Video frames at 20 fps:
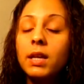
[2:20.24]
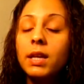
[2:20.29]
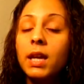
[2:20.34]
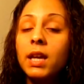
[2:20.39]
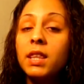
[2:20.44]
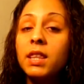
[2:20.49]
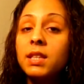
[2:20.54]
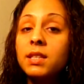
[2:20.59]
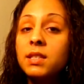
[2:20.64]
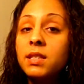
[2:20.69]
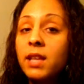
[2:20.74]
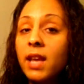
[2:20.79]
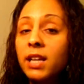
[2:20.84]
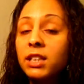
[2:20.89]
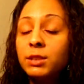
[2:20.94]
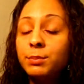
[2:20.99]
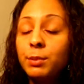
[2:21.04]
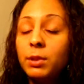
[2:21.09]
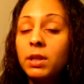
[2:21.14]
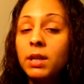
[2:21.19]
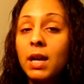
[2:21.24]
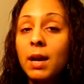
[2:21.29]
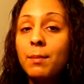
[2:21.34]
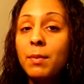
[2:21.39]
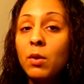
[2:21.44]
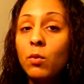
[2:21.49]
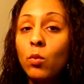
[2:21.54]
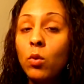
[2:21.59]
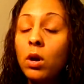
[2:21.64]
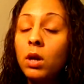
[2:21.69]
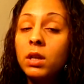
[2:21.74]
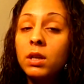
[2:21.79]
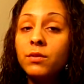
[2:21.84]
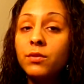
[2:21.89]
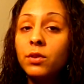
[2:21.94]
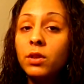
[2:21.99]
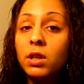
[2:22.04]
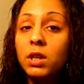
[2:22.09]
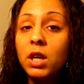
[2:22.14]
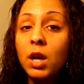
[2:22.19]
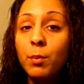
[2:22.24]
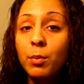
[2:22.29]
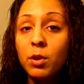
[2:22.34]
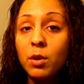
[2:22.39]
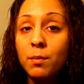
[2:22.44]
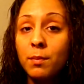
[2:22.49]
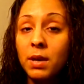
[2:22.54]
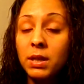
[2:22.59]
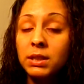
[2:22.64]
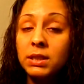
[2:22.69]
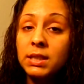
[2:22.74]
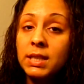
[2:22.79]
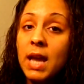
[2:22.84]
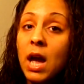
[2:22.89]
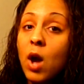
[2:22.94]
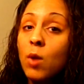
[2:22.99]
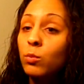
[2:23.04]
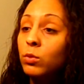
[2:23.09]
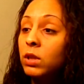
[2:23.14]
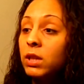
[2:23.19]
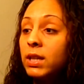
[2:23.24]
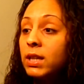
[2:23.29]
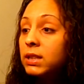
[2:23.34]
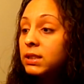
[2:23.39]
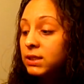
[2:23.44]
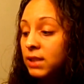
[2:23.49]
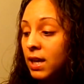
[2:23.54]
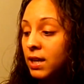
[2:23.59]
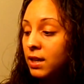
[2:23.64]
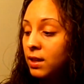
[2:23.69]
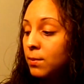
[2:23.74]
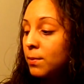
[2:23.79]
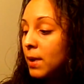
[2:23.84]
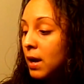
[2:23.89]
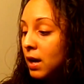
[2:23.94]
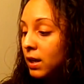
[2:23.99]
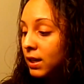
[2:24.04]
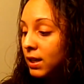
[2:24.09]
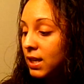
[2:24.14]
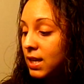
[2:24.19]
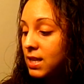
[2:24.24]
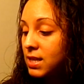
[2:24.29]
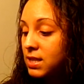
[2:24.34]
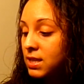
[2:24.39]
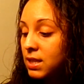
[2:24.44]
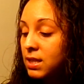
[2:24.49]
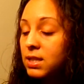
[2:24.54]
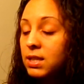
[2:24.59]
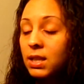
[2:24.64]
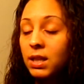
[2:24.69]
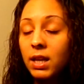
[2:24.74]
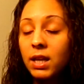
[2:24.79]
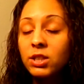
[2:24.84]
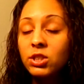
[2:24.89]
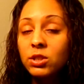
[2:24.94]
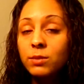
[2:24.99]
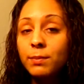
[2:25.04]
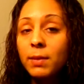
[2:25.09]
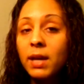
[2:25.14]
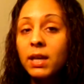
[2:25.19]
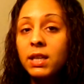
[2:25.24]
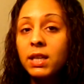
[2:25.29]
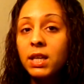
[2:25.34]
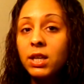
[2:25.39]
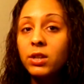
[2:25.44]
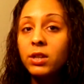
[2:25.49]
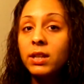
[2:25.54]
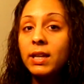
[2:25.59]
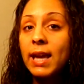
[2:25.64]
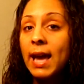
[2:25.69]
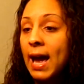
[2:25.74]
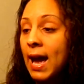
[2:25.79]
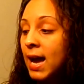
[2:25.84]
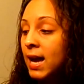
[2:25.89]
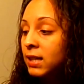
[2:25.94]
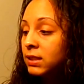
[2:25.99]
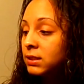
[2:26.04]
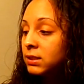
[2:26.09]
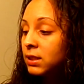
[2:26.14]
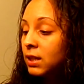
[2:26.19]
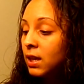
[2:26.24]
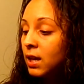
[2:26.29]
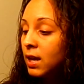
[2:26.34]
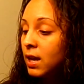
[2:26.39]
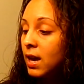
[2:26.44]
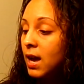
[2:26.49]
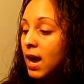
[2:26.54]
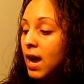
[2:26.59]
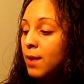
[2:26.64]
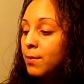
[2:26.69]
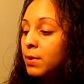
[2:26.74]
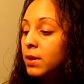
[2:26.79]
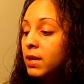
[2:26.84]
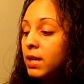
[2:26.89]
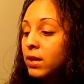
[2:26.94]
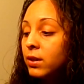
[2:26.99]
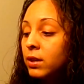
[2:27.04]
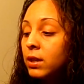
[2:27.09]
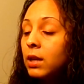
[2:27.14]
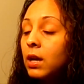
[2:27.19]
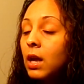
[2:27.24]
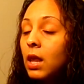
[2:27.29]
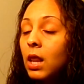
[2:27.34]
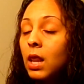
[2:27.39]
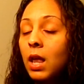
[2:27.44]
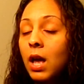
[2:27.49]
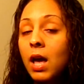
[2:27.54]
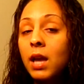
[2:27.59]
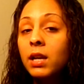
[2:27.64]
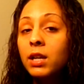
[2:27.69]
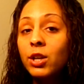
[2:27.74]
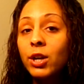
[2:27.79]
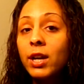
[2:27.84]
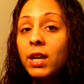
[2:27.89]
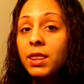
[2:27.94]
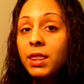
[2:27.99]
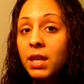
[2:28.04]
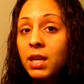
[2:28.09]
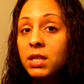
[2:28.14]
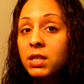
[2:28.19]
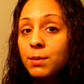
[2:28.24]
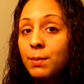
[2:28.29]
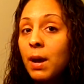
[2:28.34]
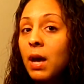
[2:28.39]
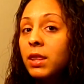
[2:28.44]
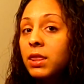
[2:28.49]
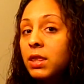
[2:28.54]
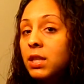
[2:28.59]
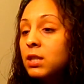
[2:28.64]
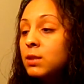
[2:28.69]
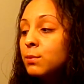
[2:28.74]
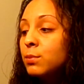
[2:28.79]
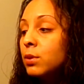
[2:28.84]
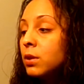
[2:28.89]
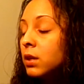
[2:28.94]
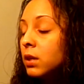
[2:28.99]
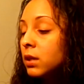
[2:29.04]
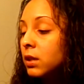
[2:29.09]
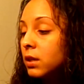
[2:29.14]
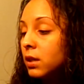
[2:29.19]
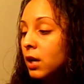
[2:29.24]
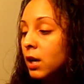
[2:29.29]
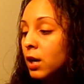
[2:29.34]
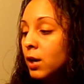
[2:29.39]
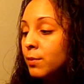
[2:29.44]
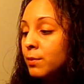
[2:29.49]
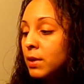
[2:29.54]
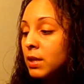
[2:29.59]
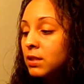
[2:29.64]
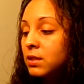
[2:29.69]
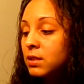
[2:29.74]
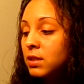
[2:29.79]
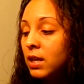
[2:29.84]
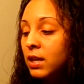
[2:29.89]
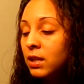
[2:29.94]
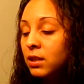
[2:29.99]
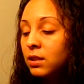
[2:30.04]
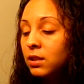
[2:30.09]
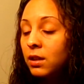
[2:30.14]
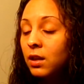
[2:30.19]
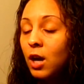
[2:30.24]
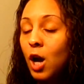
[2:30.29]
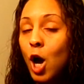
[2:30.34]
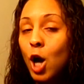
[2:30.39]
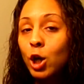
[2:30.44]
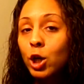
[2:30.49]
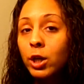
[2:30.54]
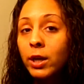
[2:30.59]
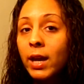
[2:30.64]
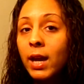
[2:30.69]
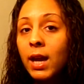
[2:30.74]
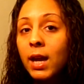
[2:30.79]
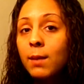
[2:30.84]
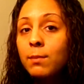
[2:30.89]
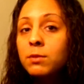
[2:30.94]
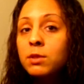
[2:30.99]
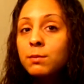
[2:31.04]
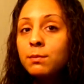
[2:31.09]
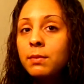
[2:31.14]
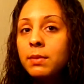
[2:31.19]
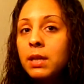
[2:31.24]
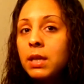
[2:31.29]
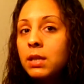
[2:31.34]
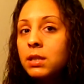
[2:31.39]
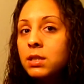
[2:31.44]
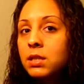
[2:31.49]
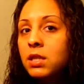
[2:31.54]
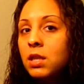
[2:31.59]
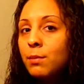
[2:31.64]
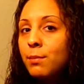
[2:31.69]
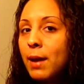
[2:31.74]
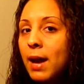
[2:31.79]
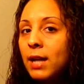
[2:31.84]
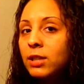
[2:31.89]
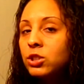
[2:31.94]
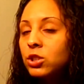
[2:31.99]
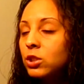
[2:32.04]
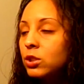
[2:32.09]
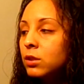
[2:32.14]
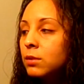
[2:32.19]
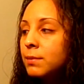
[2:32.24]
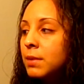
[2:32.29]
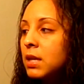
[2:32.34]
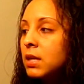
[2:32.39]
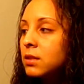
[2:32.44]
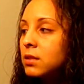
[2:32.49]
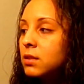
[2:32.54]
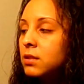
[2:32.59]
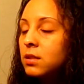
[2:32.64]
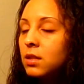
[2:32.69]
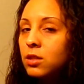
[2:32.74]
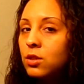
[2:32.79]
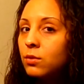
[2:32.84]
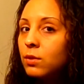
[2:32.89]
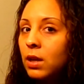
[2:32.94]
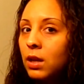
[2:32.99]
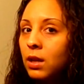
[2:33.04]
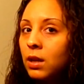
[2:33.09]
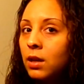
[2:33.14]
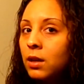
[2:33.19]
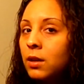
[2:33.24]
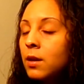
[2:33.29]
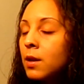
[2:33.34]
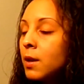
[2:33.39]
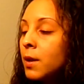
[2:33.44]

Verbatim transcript: Okay, this next book I've been wanting for a couple of months now. I'm really excited about it. It's The Selection by Kiera Cass. I've been hearing a lot of great things about this book. Um, it's like the Hunger Games meets The Bachelor meets Cinderella.